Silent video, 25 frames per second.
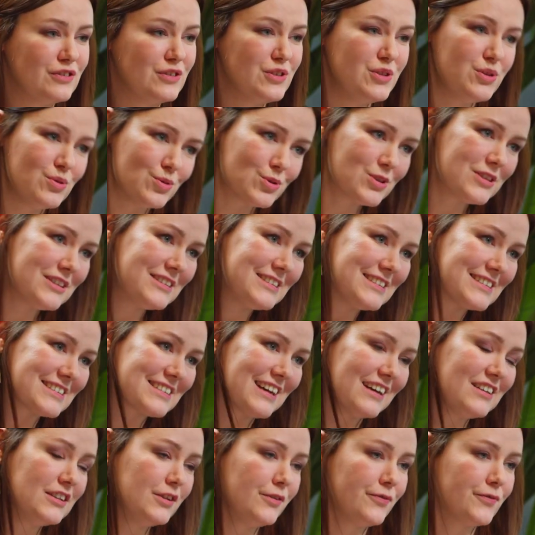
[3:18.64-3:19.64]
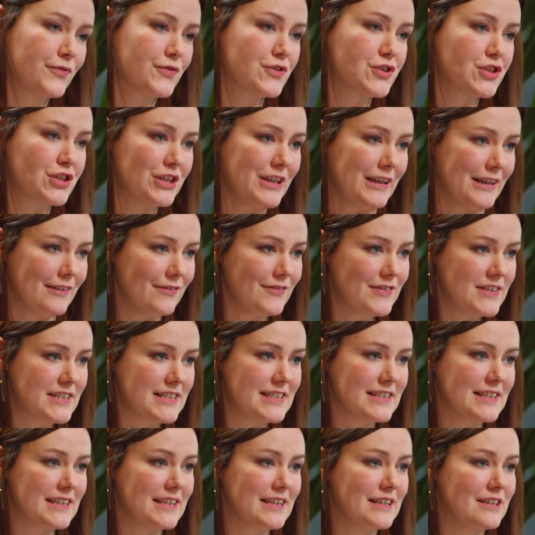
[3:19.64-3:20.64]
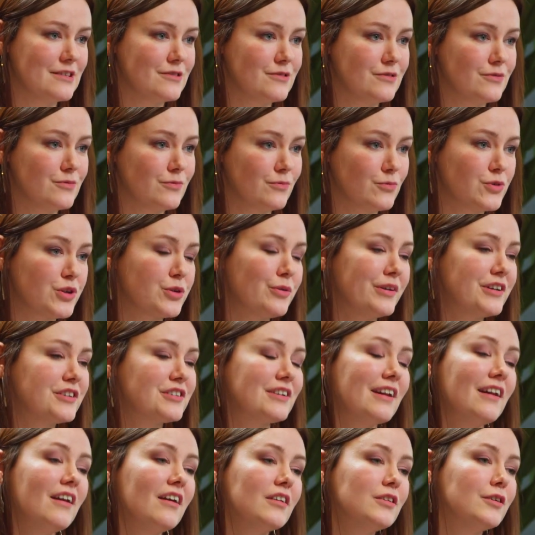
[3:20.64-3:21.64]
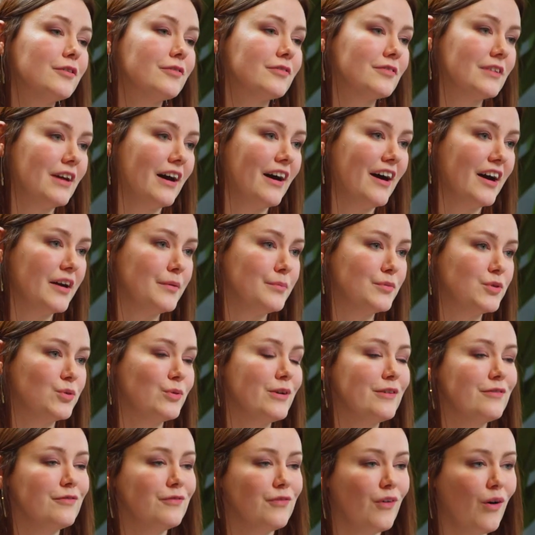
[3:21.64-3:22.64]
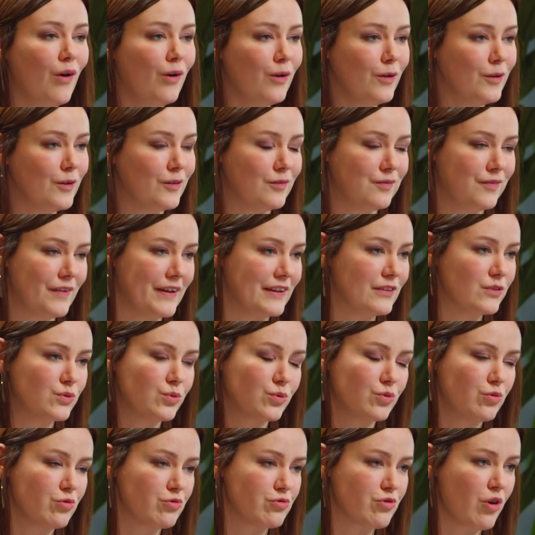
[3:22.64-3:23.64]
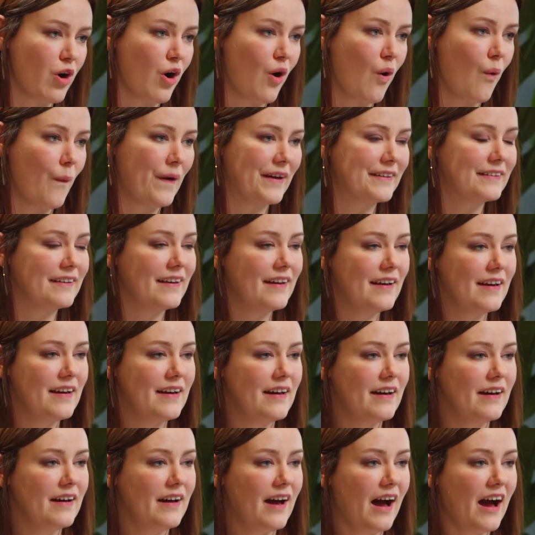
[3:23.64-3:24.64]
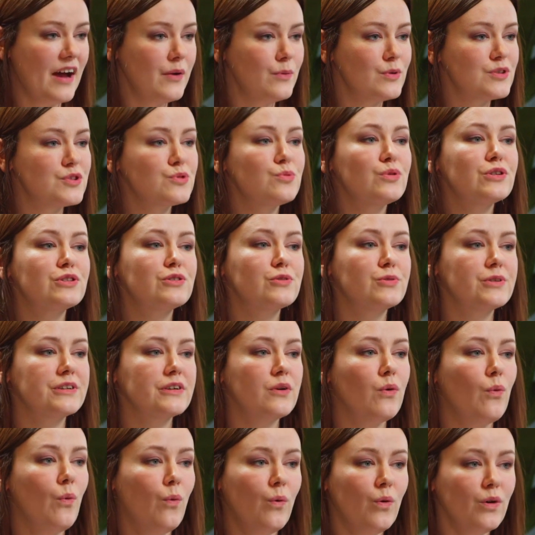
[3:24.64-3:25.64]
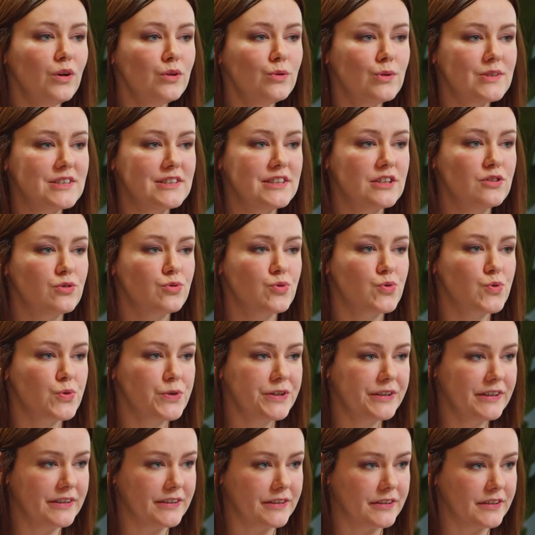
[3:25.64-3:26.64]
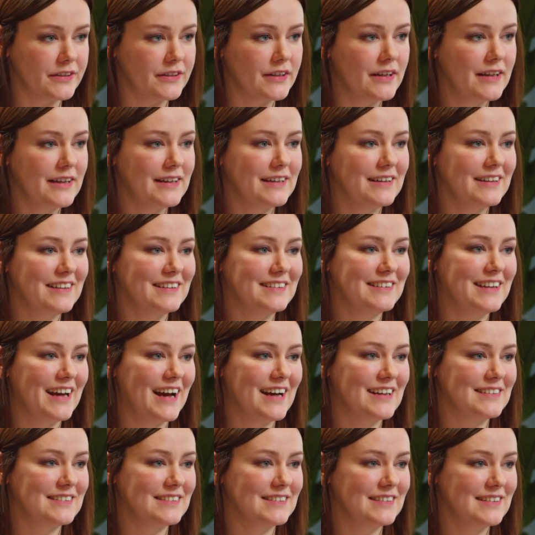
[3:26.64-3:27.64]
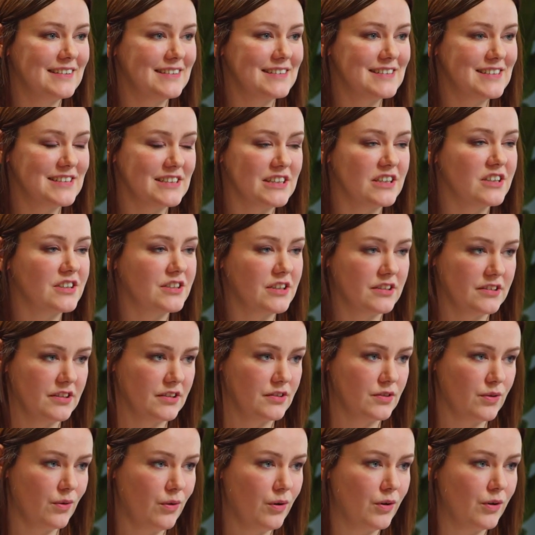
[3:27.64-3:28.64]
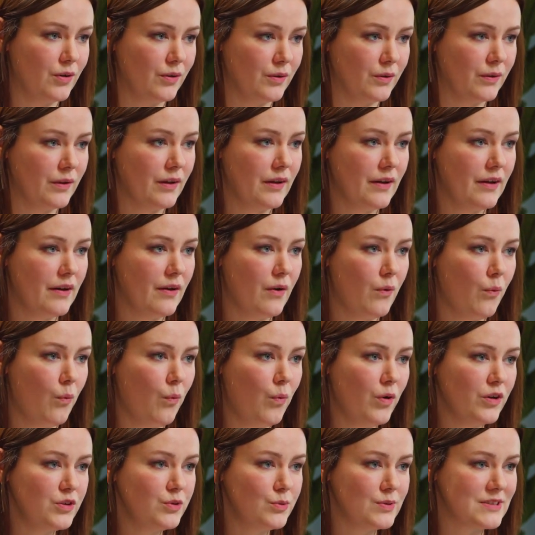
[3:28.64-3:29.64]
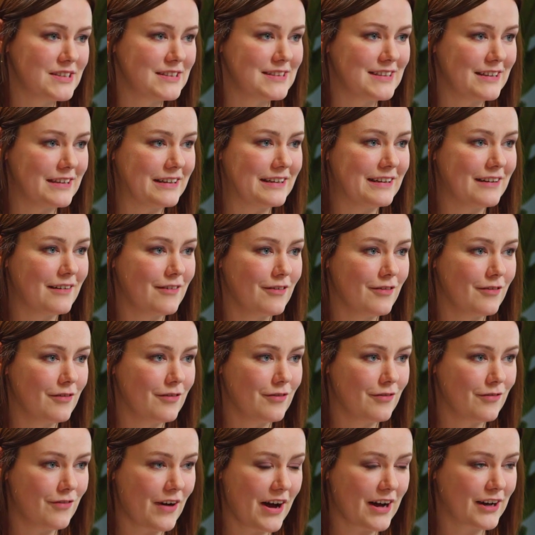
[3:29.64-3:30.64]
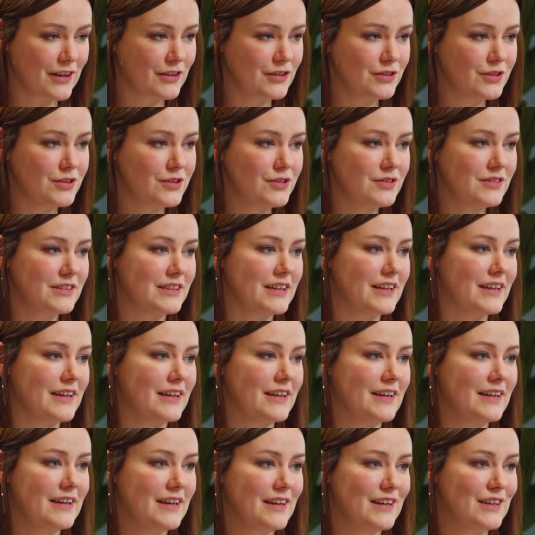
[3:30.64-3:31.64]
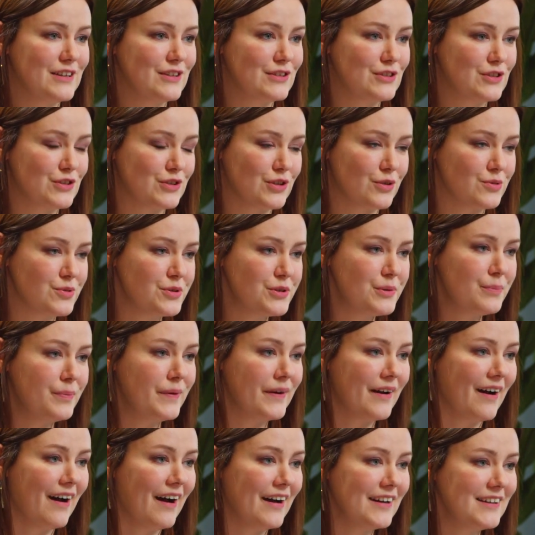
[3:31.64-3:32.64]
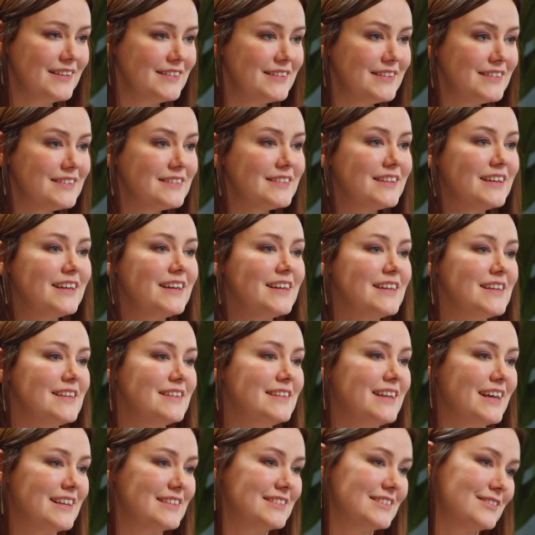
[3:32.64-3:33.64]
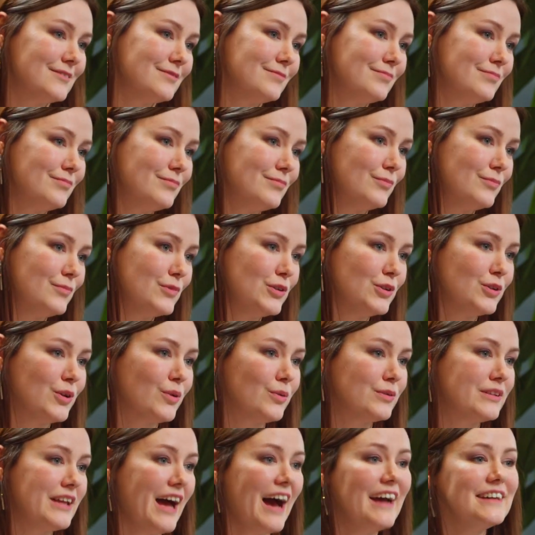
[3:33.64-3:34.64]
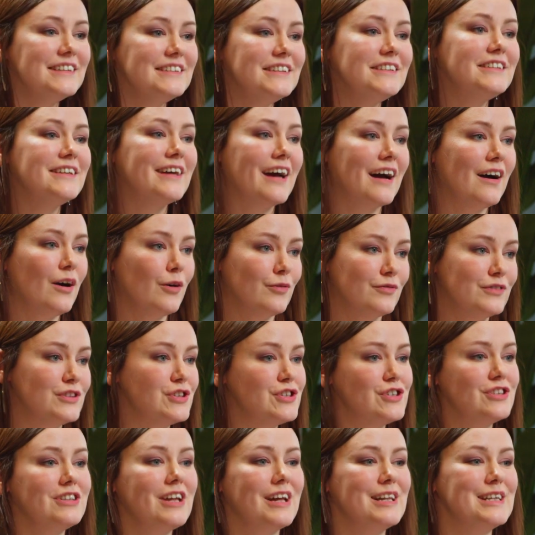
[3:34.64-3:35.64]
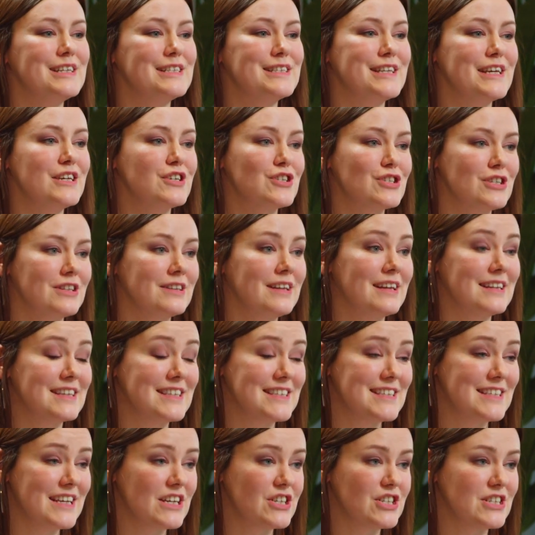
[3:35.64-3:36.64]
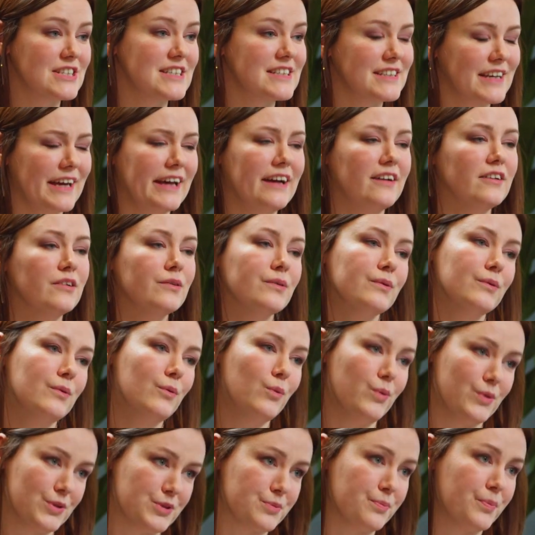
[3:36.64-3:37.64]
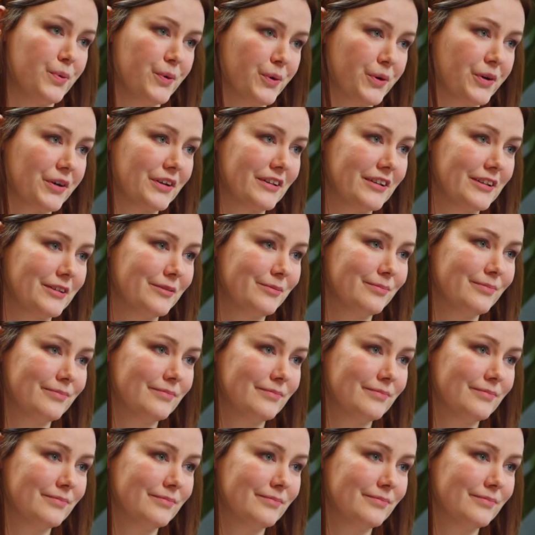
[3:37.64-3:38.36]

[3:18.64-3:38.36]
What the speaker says: Usually this kind of shifts require a lot of time to evolve and to grow. And I was wondering, what was the trigger that started it all? What was the factor, the story behind it that, the idea of digitalization at such a scale was born?